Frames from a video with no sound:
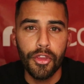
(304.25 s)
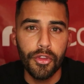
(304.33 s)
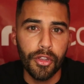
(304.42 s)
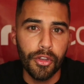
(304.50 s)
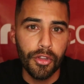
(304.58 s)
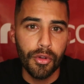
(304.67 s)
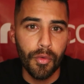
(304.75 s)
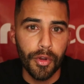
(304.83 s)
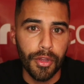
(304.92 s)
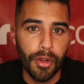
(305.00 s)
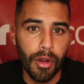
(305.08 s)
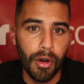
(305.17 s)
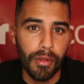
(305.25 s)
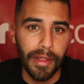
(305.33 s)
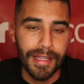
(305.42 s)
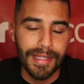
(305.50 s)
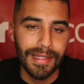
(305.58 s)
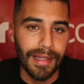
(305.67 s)
you can do what you call
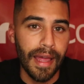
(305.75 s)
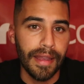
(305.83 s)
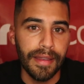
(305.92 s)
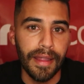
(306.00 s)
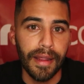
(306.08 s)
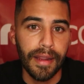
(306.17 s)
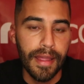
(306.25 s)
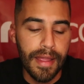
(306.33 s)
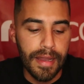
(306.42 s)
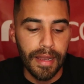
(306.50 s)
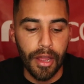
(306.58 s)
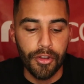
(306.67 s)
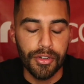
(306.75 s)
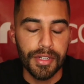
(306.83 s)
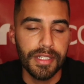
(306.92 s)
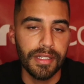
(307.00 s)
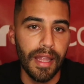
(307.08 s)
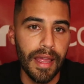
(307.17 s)
a slide deck now in your
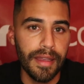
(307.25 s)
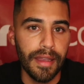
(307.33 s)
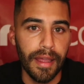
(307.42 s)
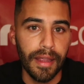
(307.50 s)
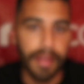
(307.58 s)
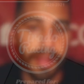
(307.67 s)
slide deck